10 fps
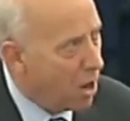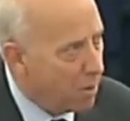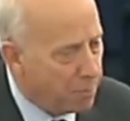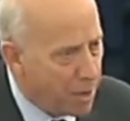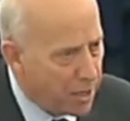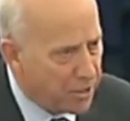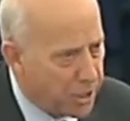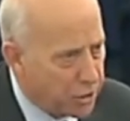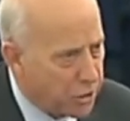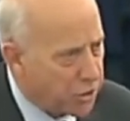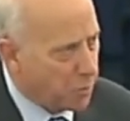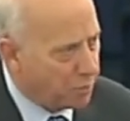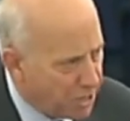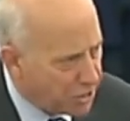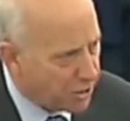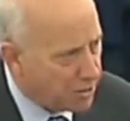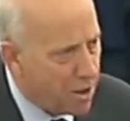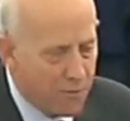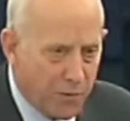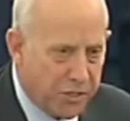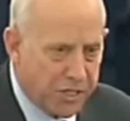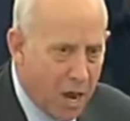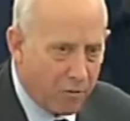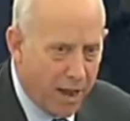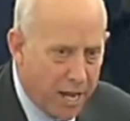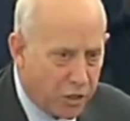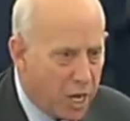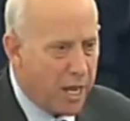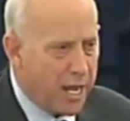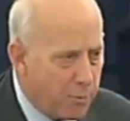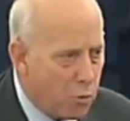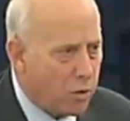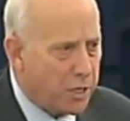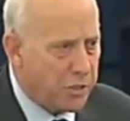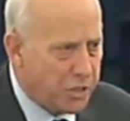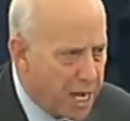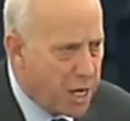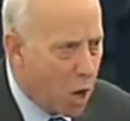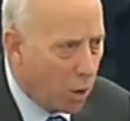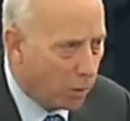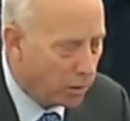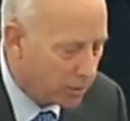and politicians to prison for this outrage it will continue.